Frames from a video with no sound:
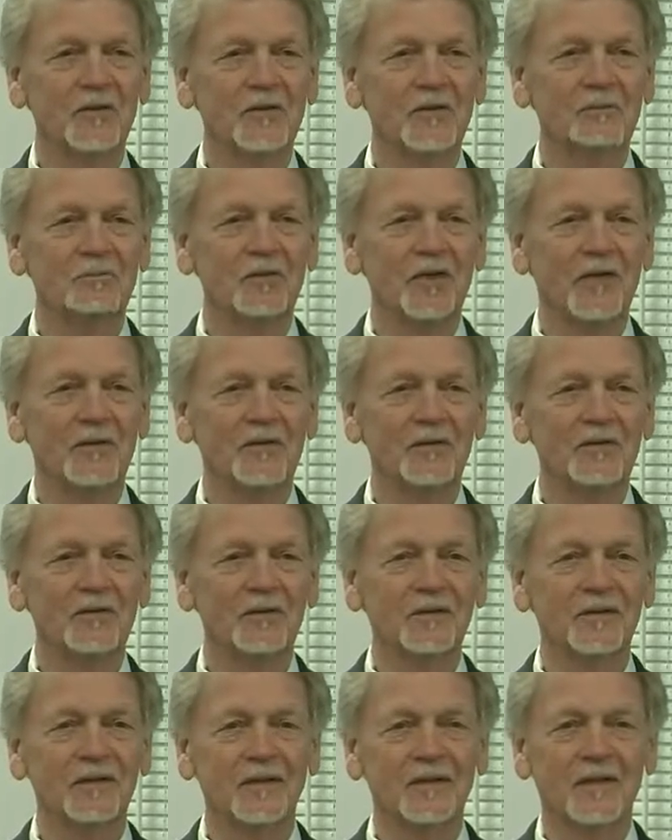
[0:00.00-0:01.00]
one of the
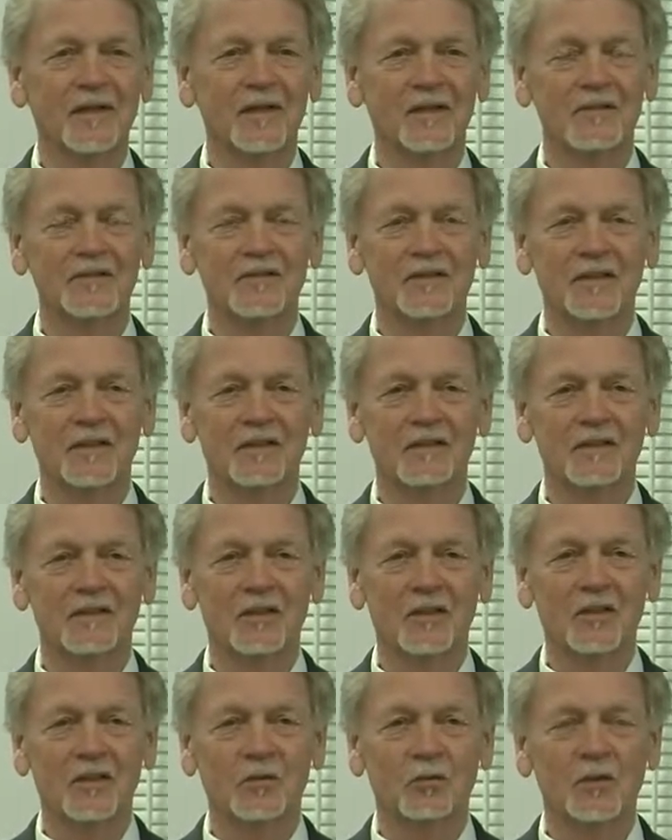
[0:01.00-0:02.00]
brethren there said,
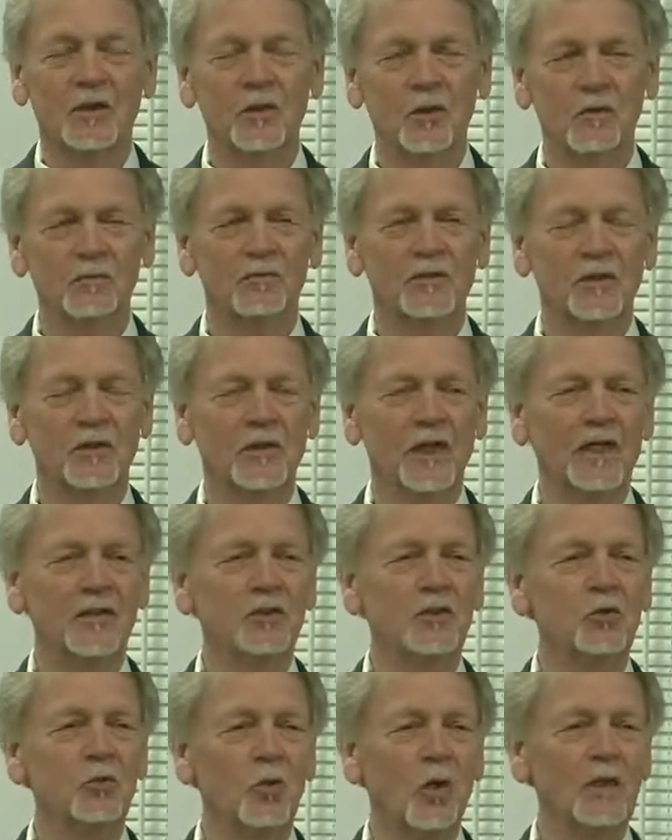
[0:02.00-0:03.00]
We don't feel
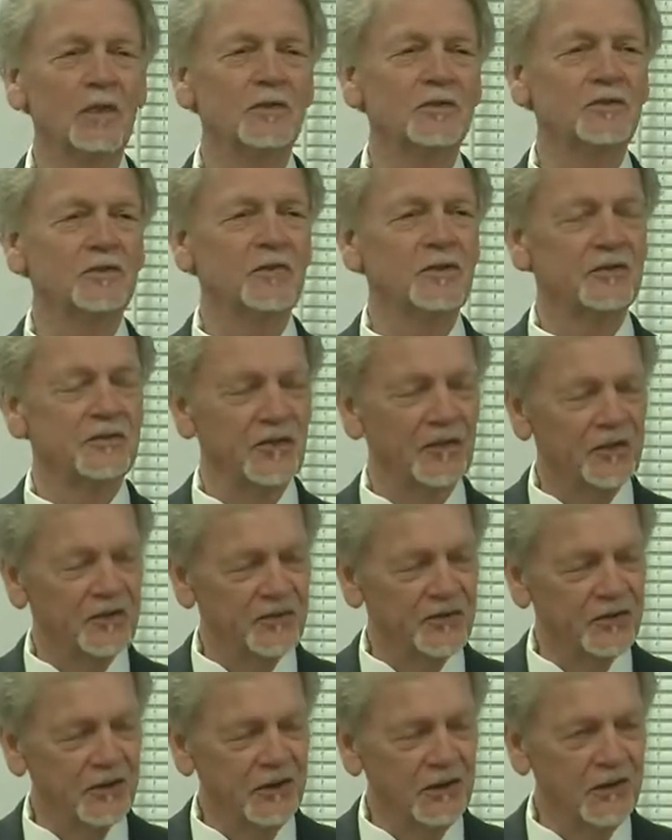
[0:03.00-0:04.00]
like you want us to
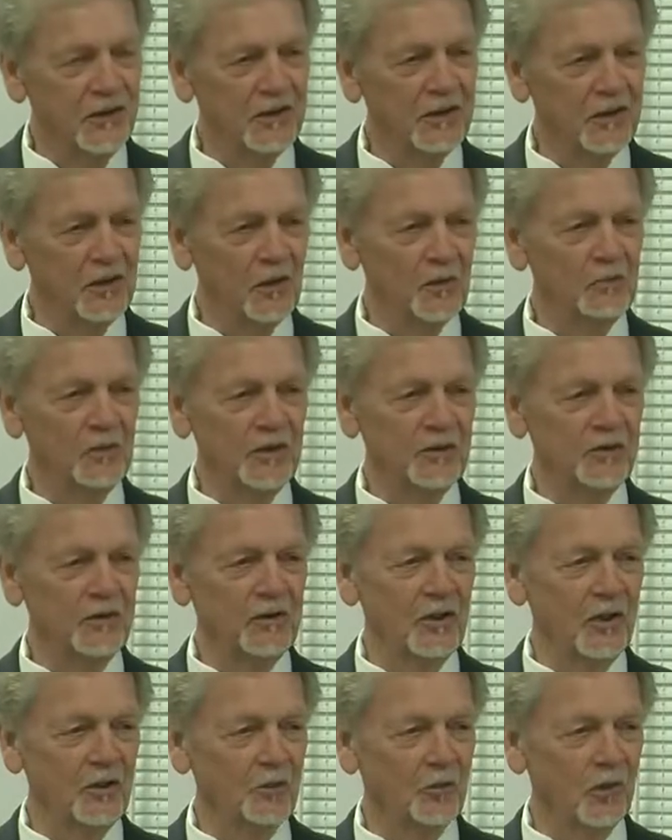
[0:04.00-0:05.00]
succeed in our
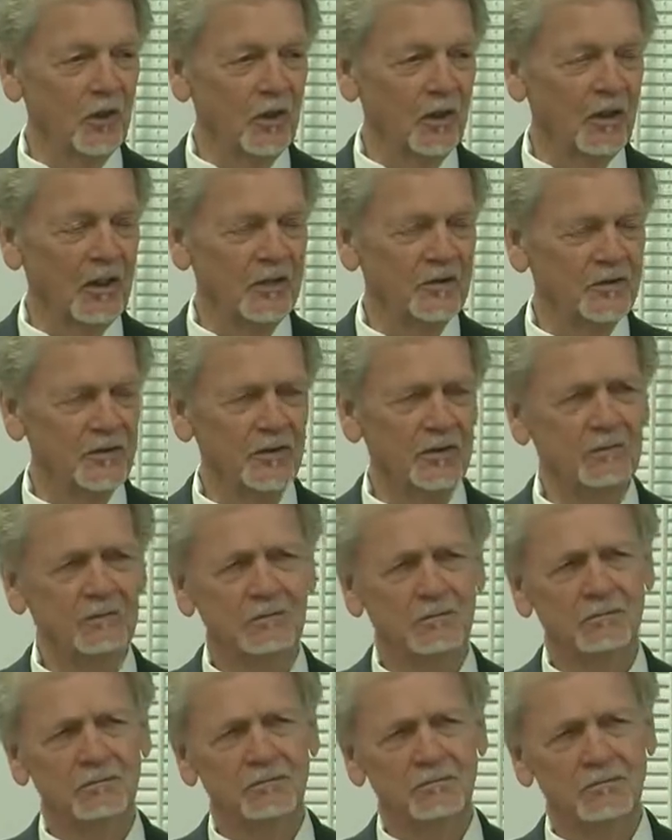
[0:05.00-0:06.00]
missionary work. I said,